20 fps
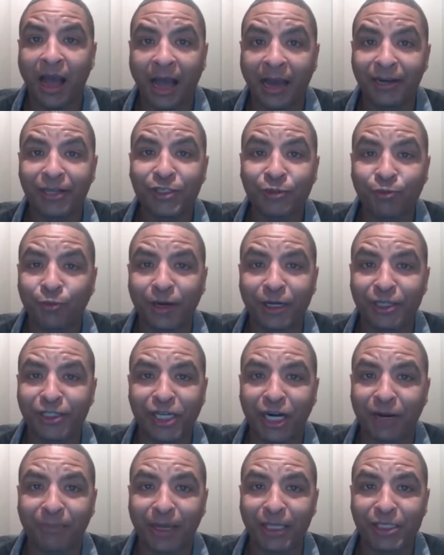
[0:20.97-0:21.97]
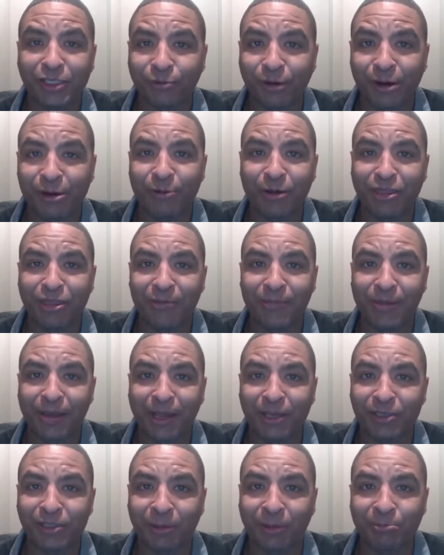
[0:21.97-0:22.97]
I just want to share my screen with you
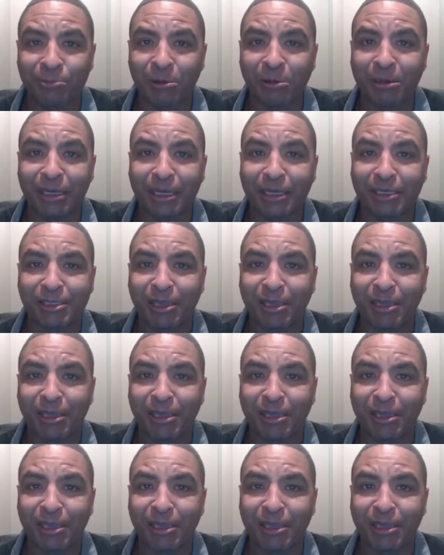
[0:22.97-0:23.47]
because I'm really